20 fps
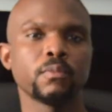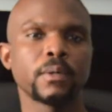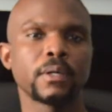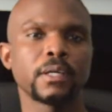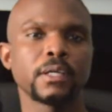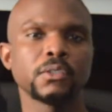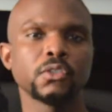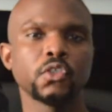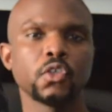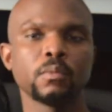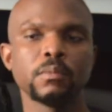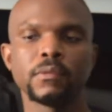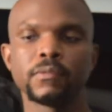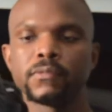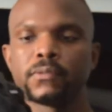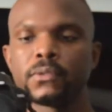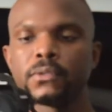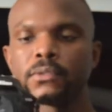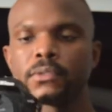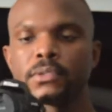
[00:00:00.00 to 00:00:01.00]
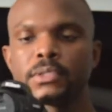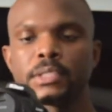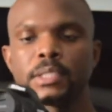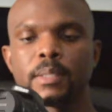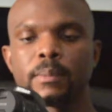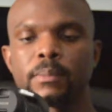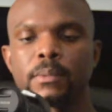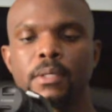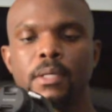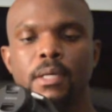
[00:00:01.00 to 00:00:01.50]
or Adobe
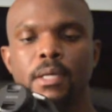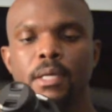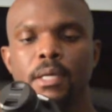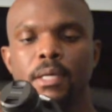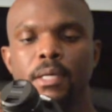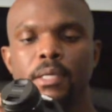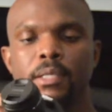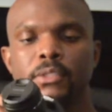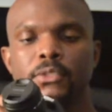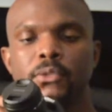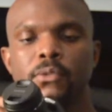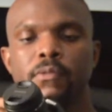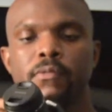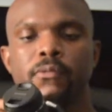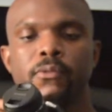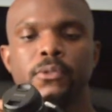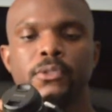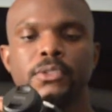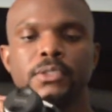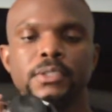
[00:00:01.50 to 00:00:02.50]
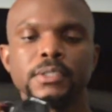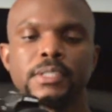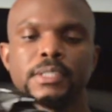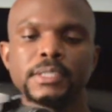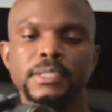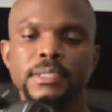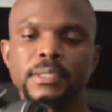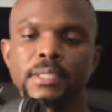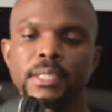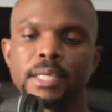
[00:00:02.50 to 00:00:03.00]
Photoshop, so forth. So
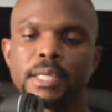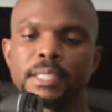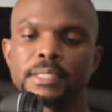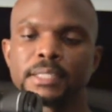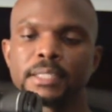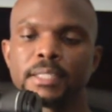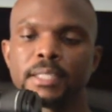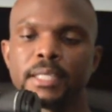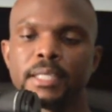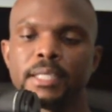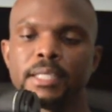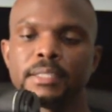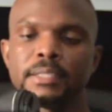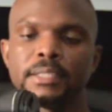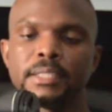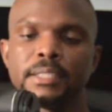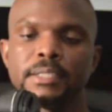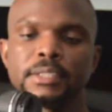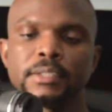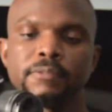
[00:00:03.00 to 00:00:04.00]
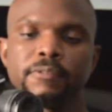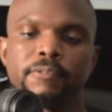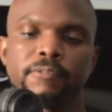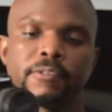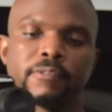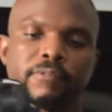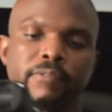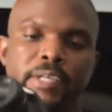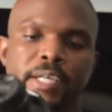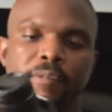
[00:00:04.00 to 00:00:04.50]
this has a 18 to
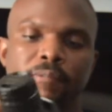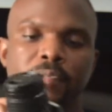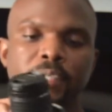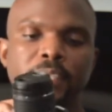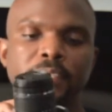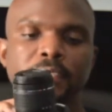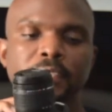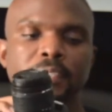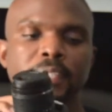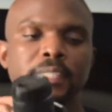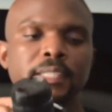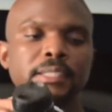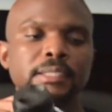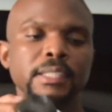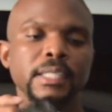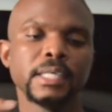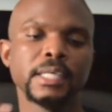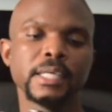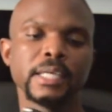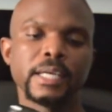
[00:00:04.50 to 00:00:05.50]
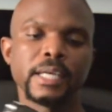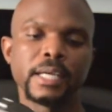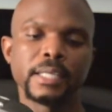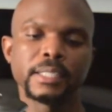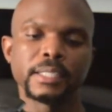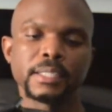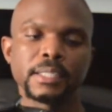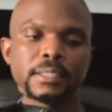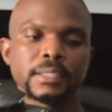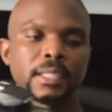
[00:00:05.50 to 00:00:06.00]
55 lens on it,
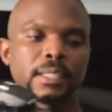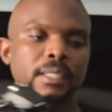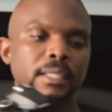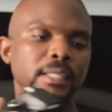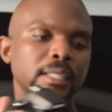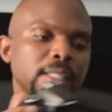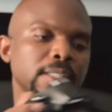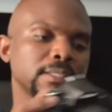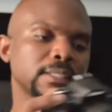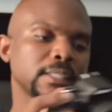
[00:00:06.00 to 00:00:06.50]
and then another lens